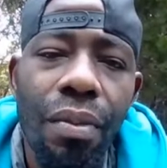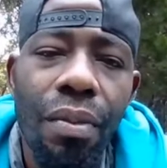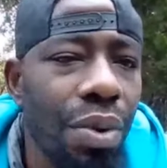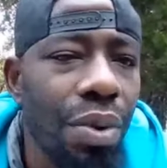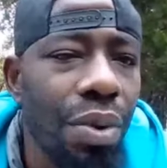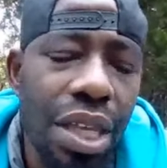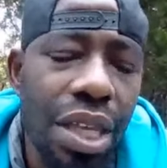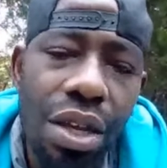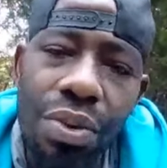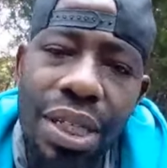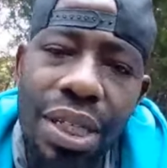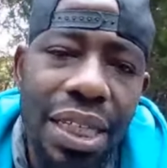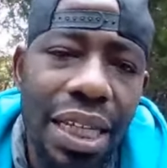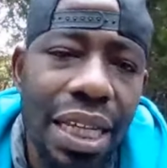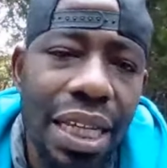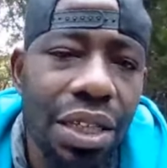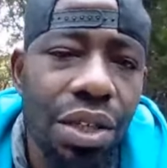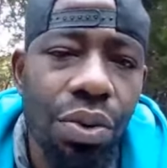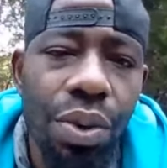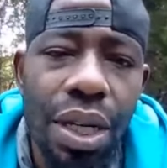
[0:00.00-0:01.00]
Whether you
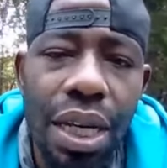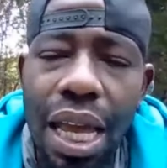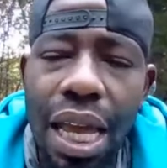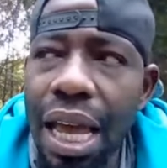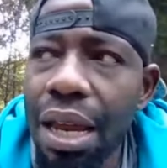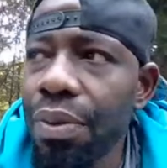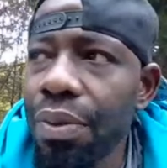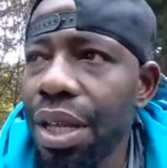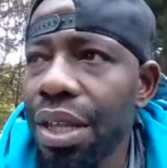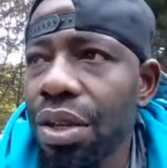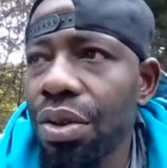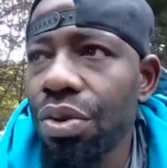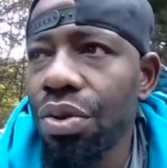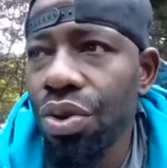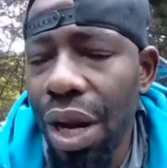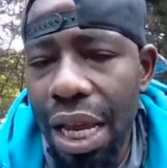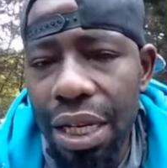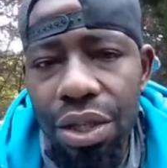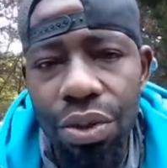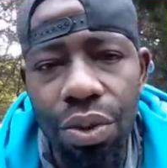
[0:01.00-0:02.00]
intend to or not, whether you
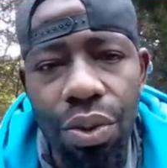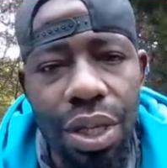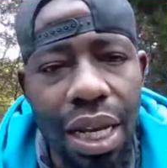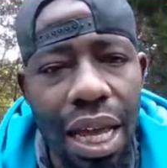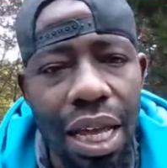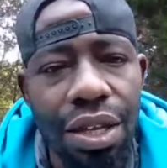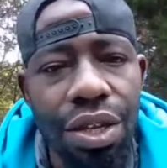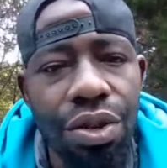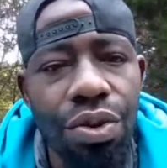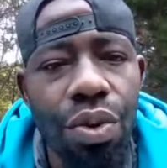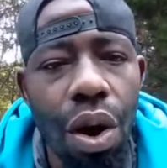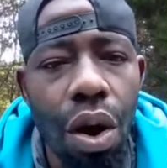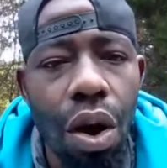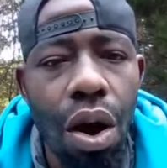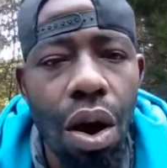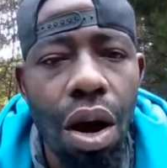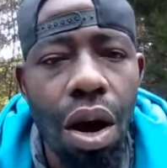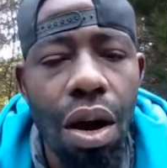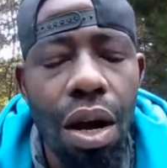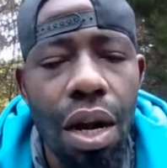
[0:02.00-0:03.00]
try to or not, you
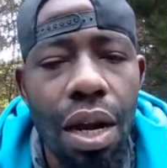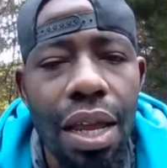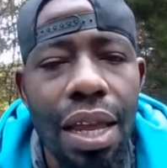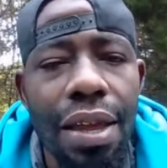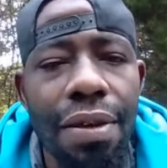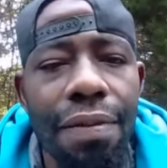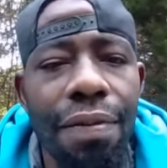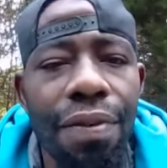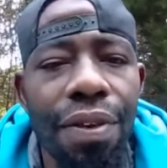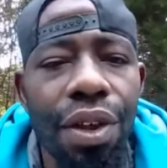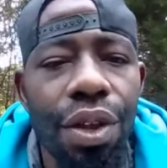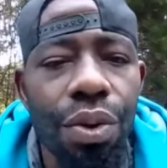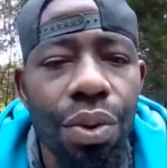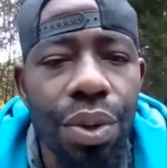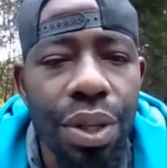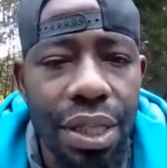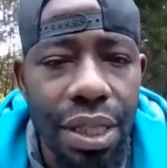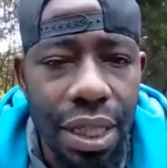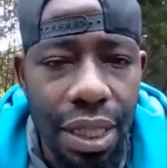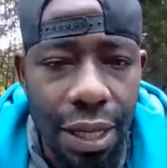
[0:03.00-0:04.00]
are
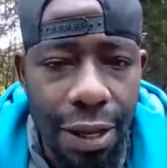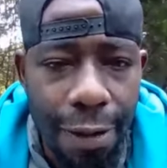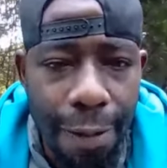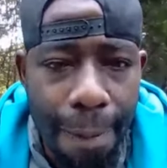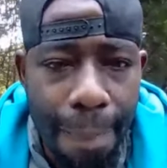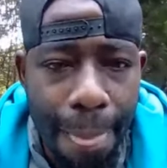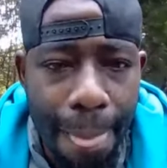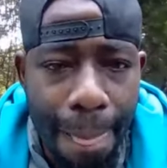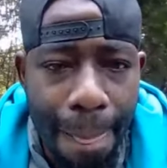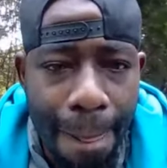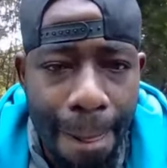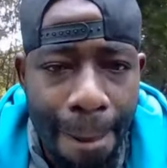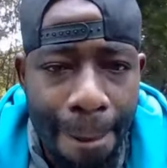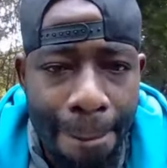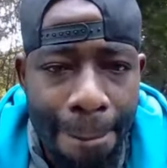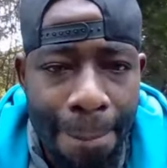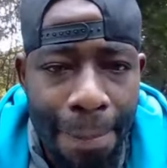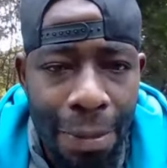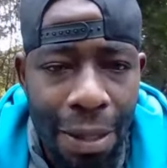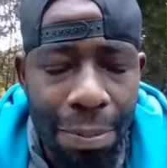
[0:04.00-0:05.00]
influencing.
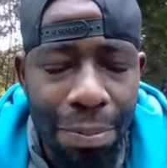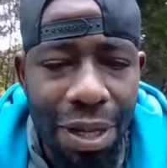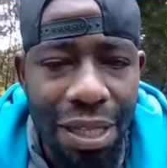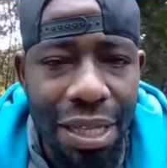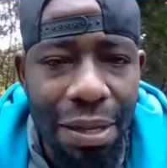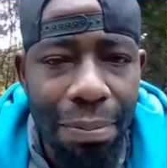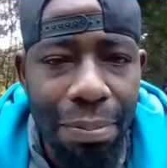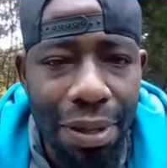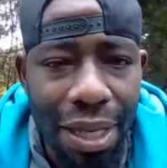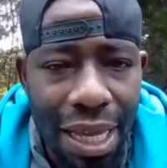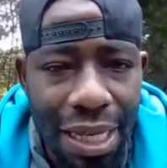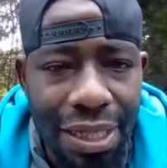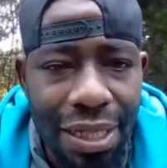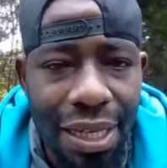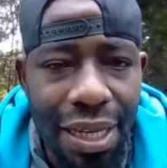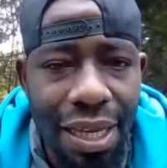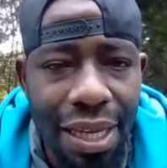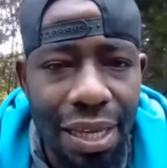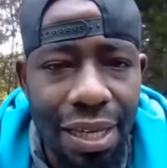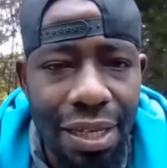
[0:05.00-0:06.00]
But the
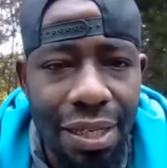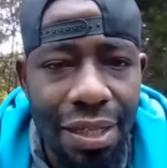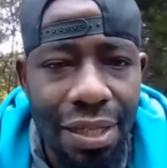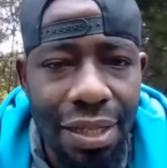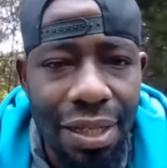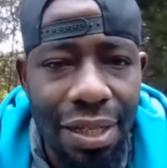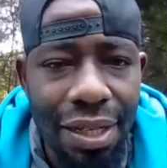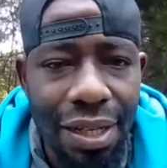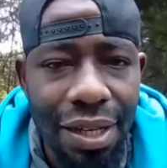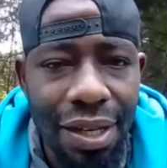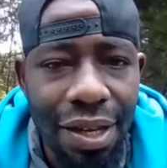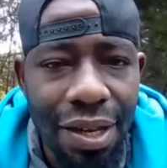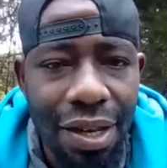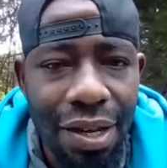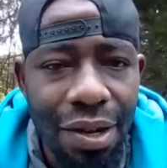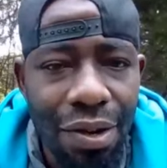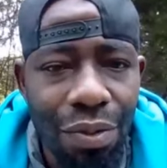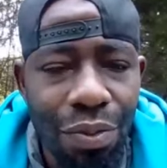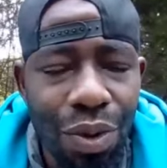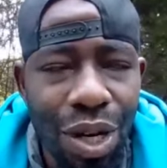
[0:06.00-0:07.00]
blessing is,
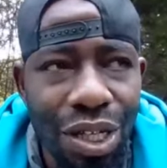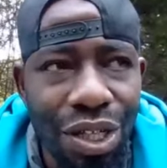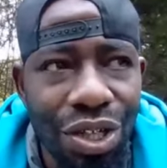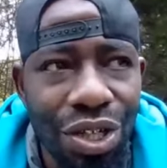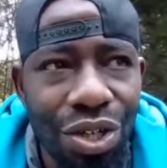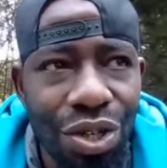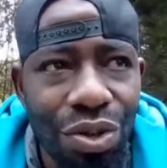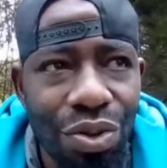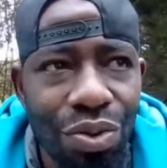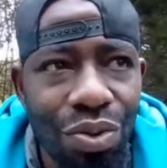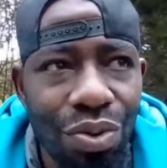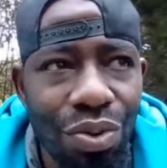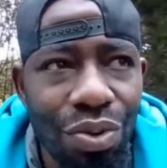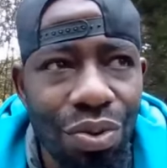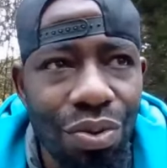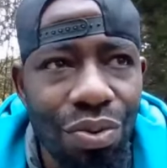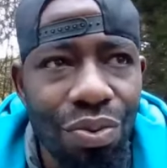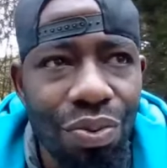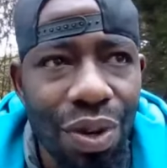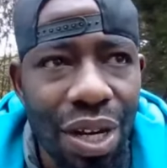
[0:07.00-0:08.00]
once you
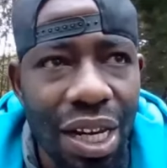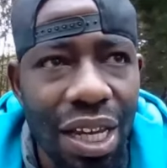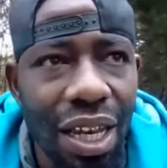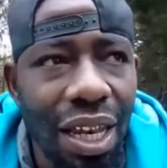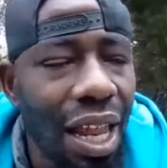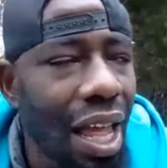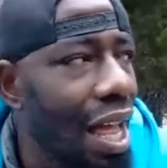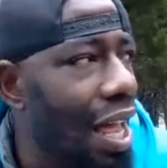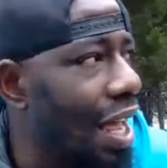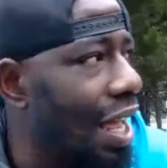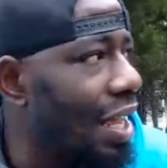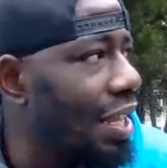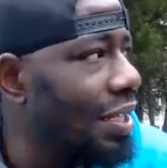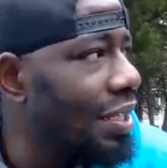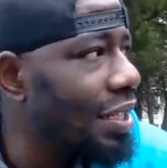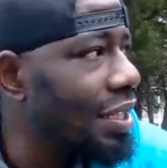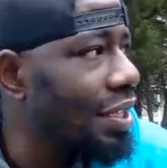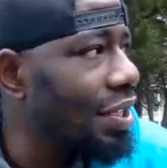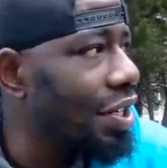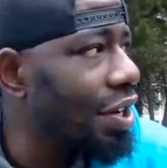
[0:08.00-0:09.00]

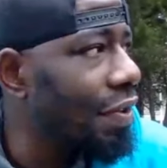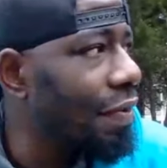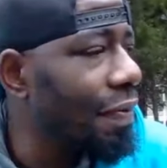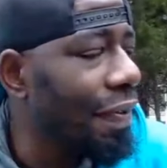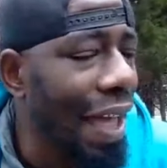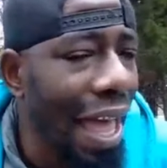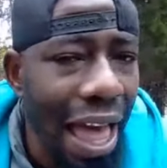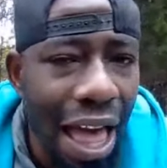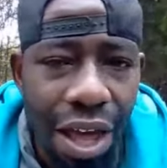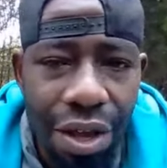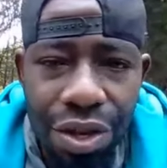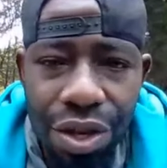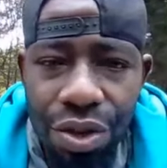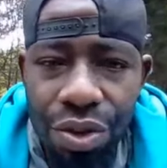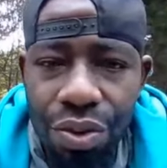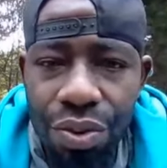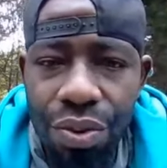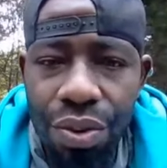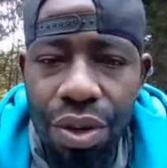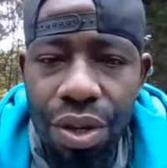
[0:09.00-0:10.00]
realize your
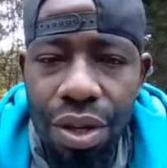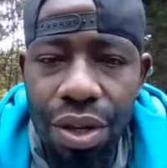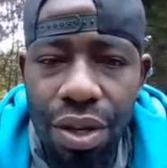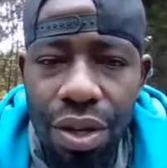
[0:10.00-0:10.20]
value,